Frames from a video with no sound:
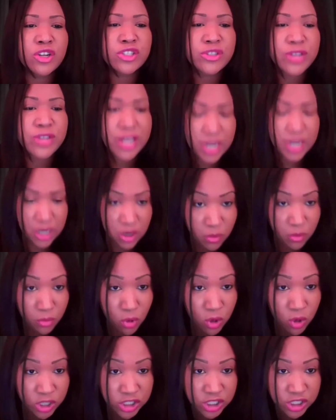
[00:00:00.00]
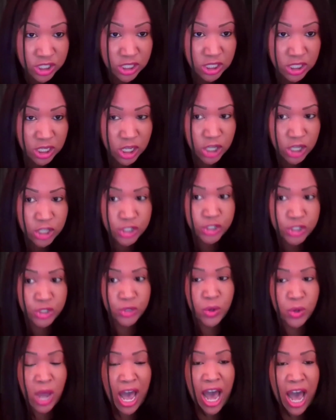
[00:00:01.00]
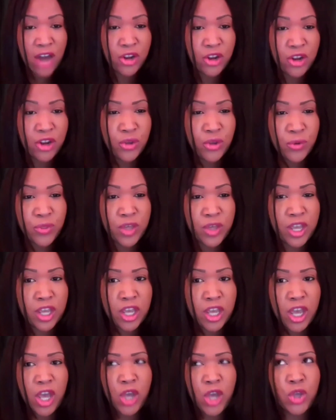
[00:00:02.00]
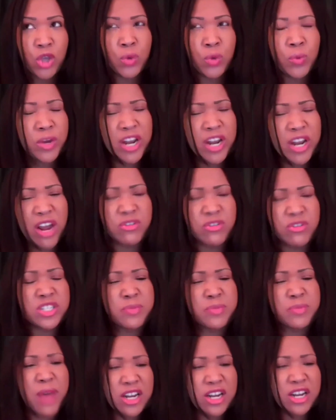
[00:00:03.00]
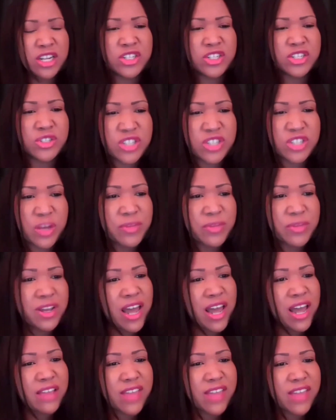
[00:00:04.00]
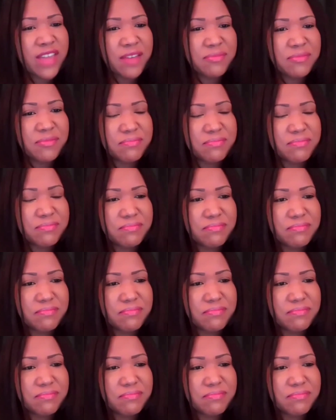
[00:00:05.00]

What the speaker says: took her to get an abortion. How do you think you would have responded to something like that?